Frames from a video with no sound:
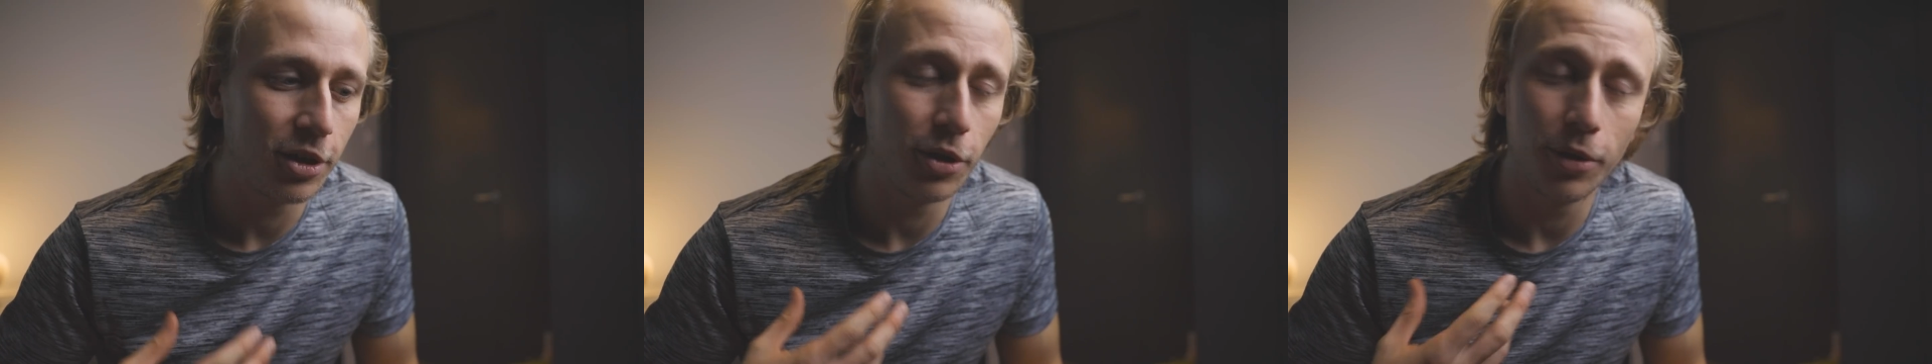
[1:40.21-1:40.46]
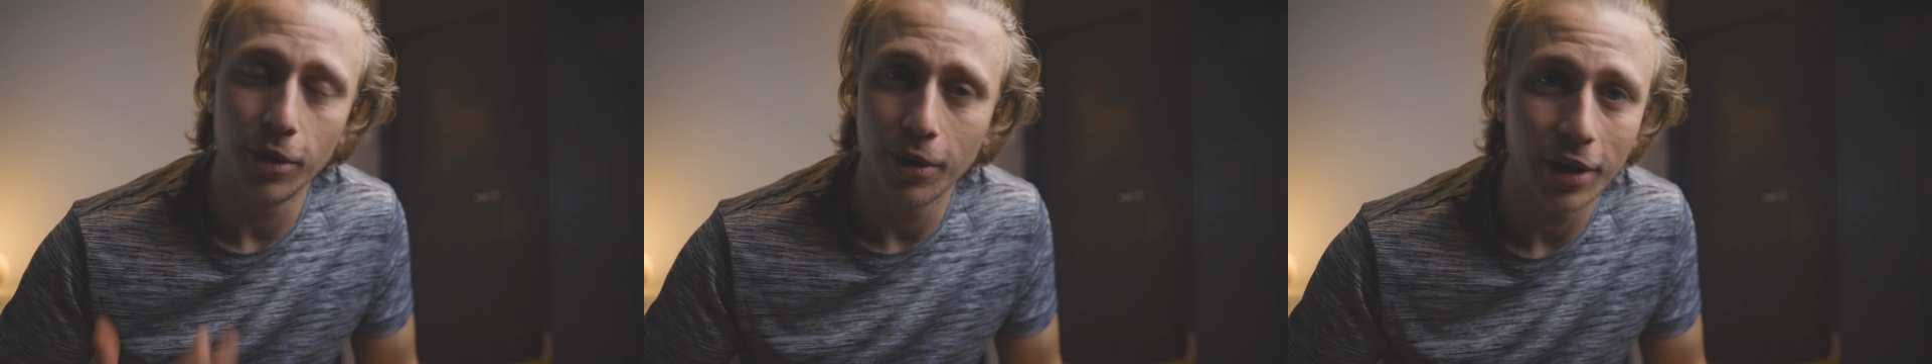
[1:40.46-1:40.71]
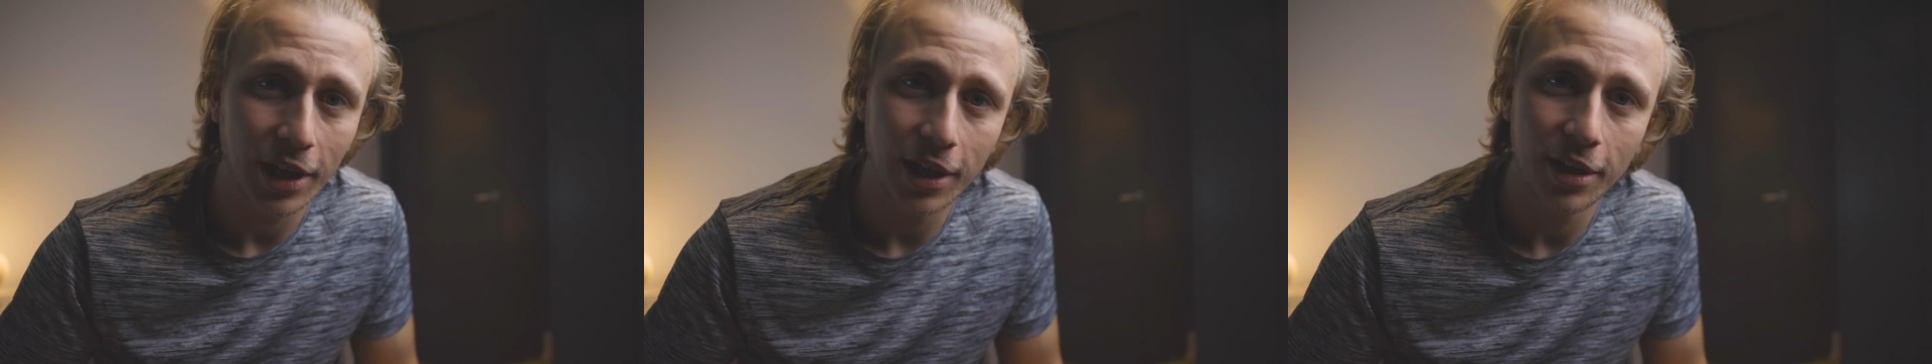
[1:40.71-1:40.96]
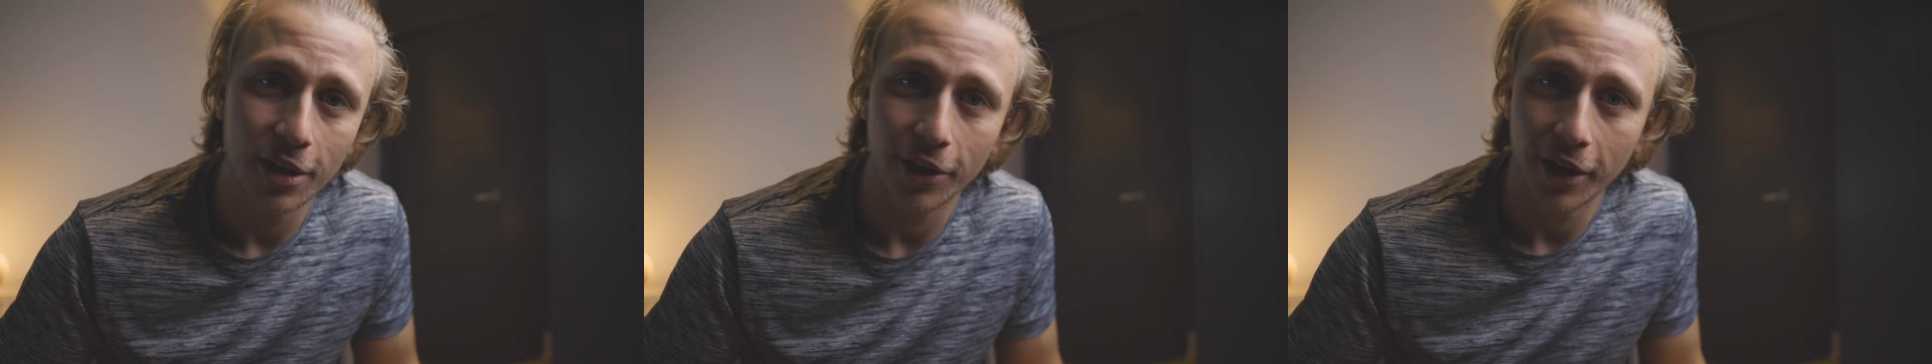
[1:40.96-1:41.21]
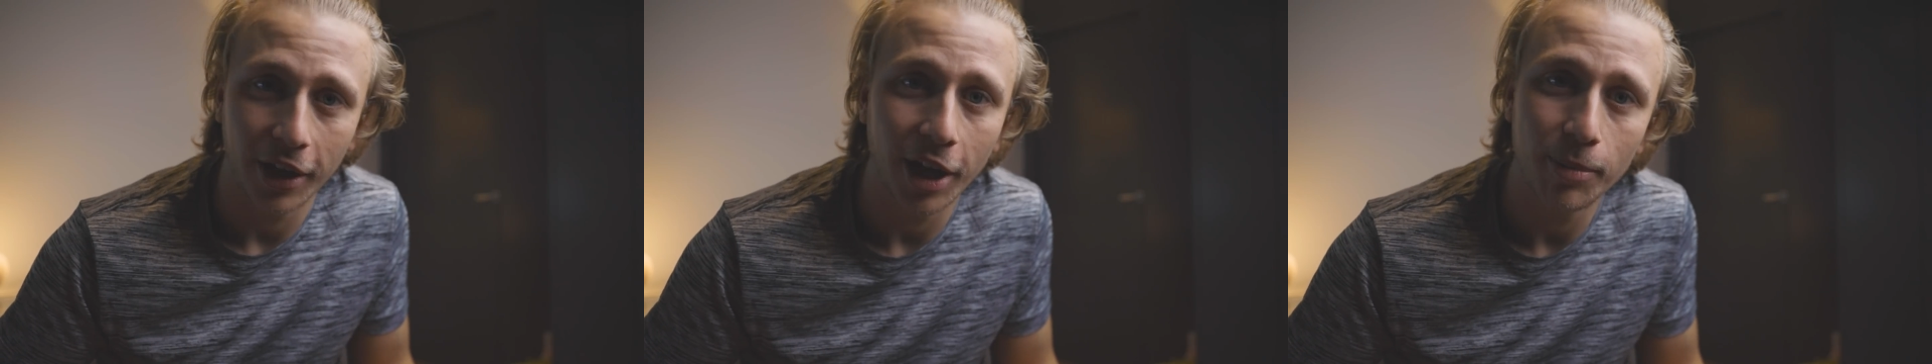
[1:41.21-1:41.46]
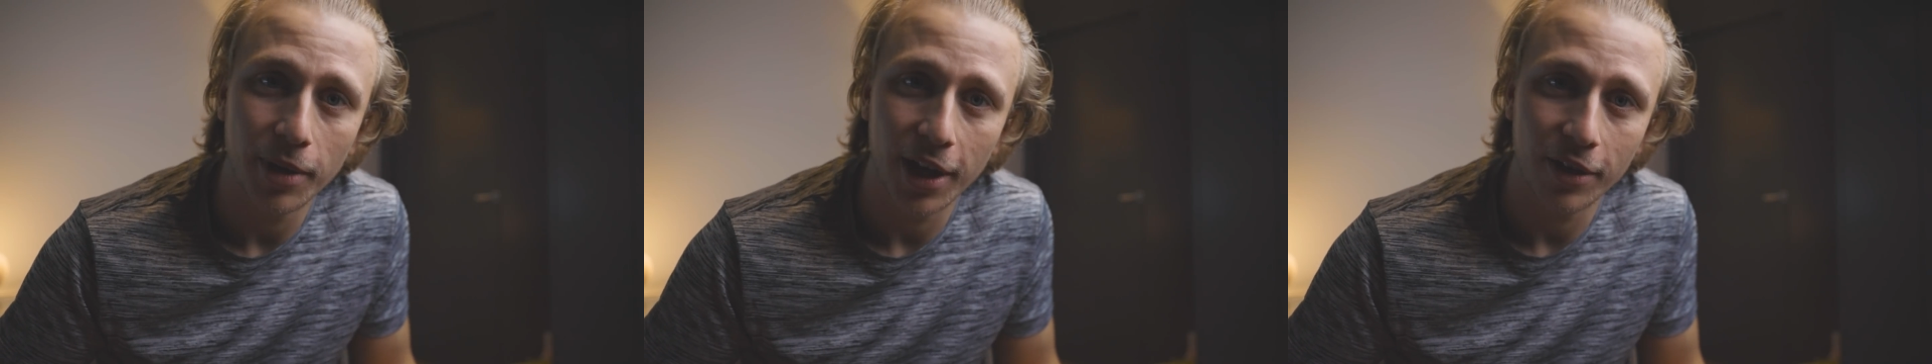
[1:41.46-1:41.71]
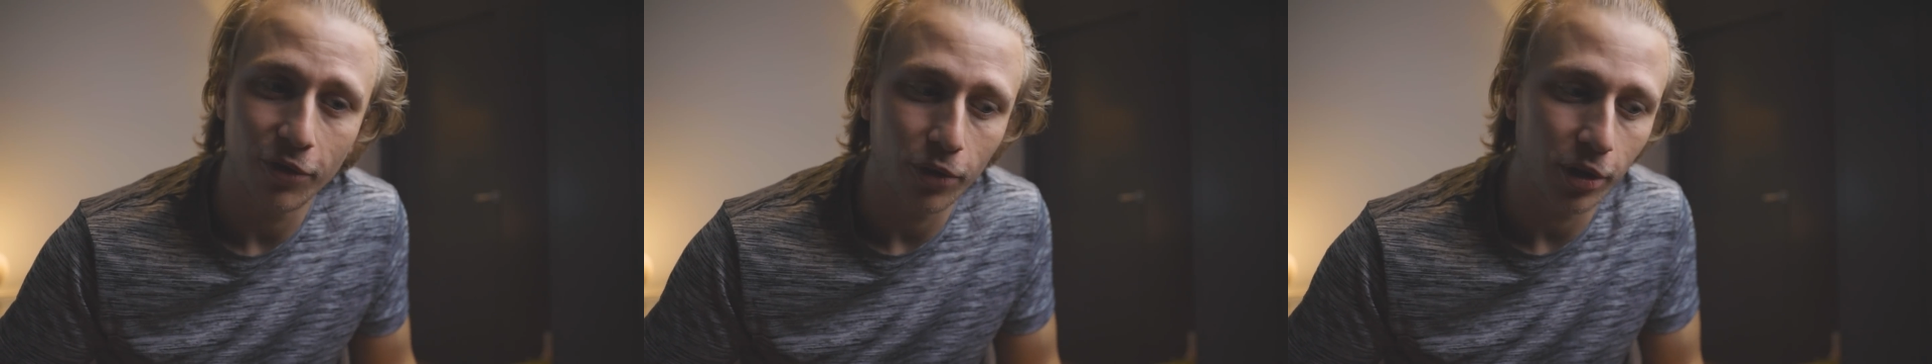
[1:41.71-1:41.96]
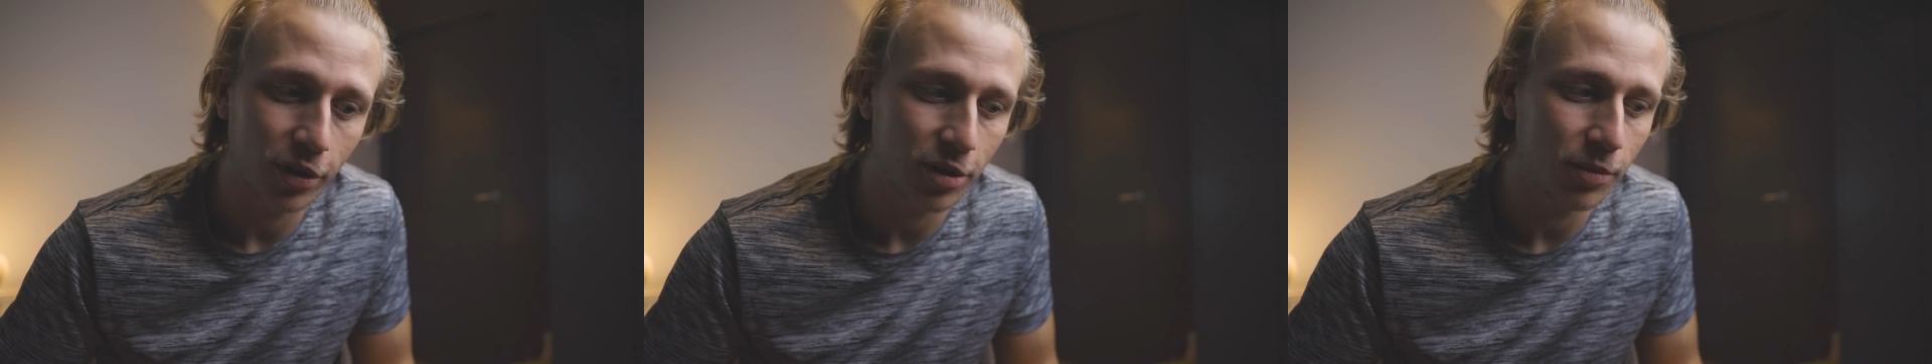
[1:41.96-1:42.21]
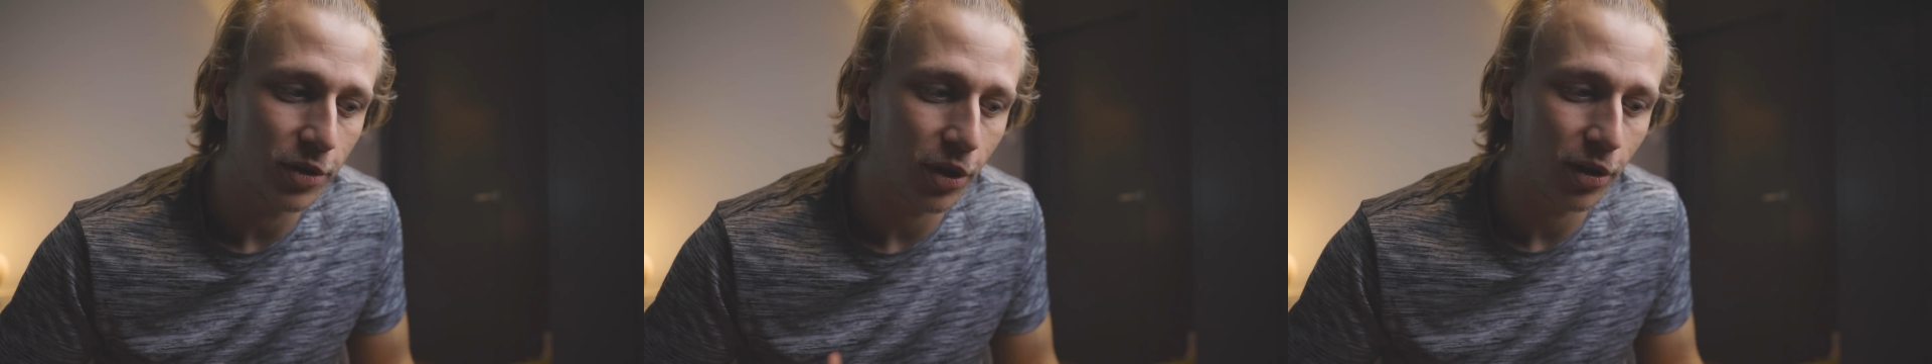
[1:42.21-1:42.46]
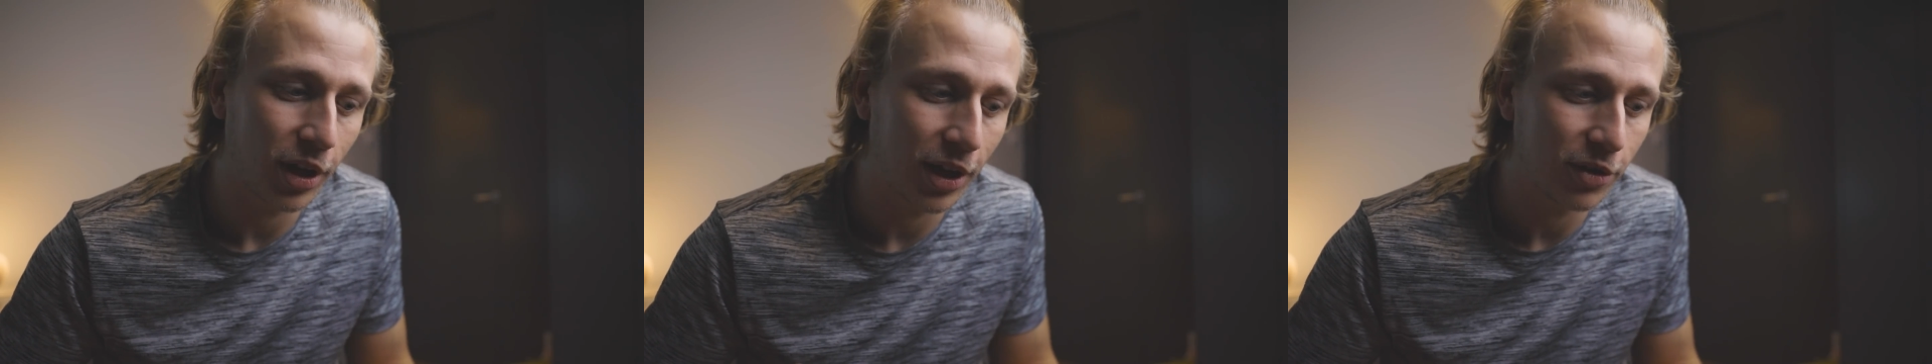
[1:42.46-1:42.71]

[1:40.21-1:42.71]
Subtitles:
do you need on an iPad for it to turn